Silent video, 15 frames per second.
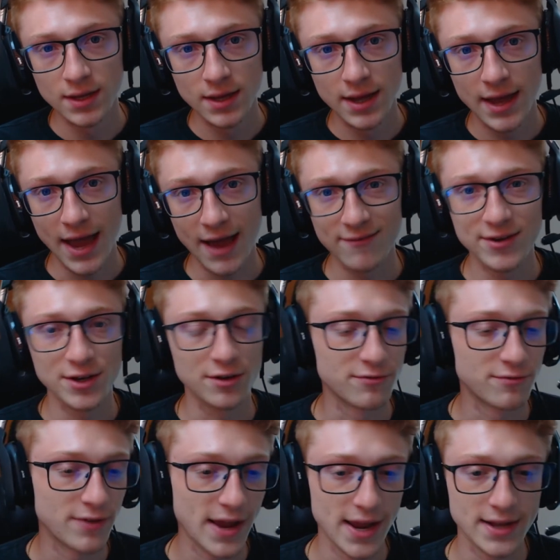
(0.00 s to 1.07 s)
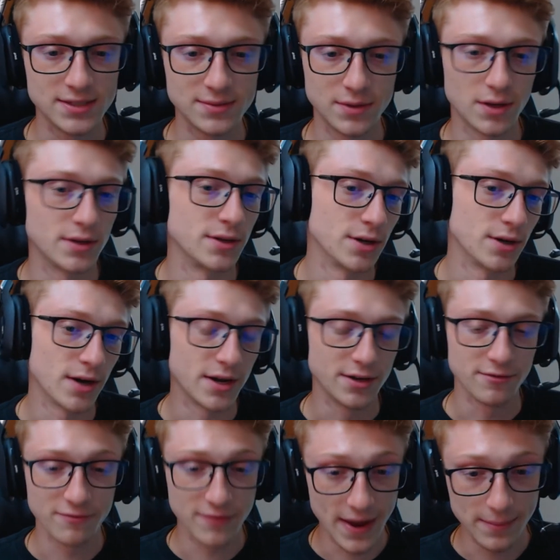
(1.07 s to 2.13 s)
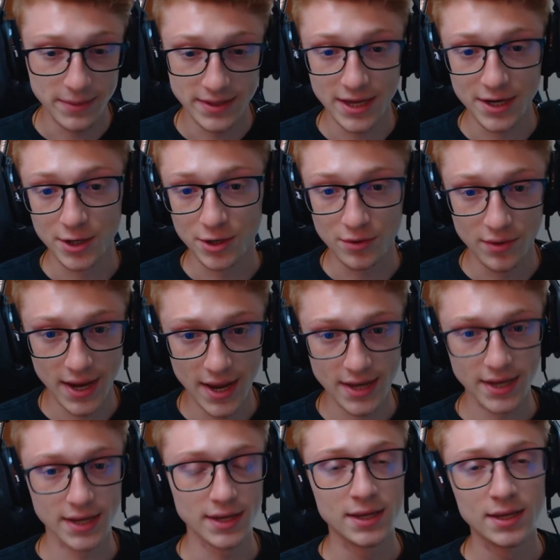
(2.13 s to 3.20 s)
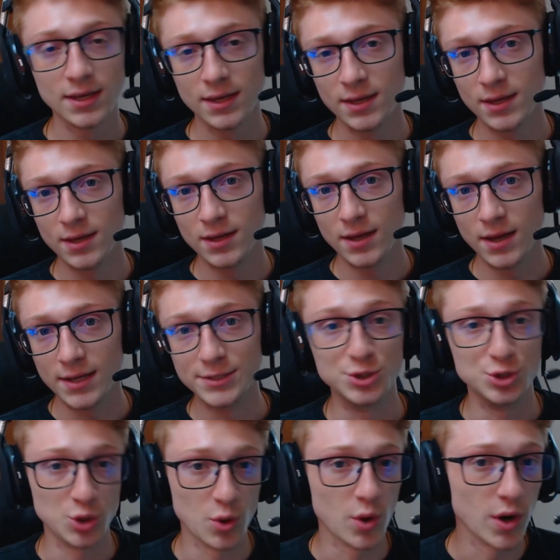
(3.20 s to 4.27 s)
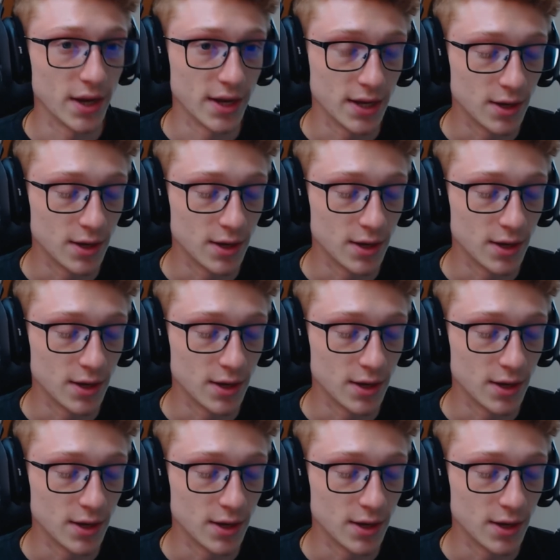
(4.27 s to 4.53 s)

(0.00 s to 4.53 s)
having your fans and your family that you're creating enjoy